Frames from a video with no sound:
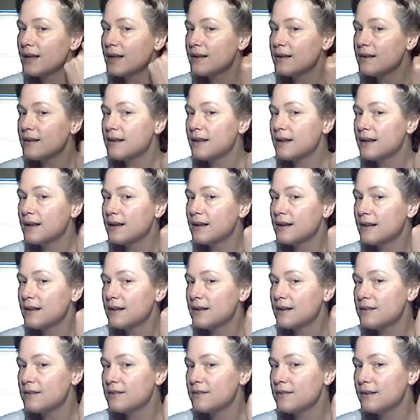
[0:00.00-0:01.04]
Yeah, let's take a
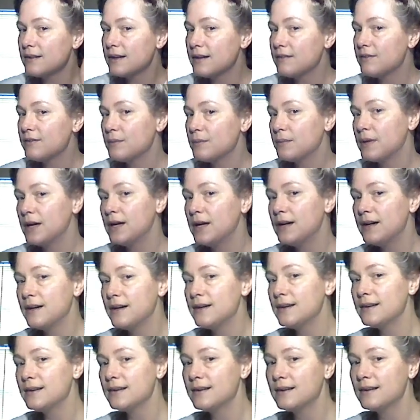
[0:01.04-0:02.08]
little strand from
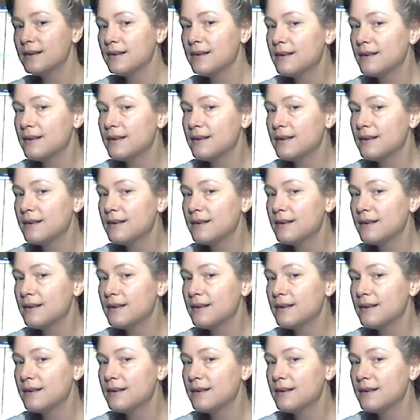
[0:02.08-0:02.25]
here,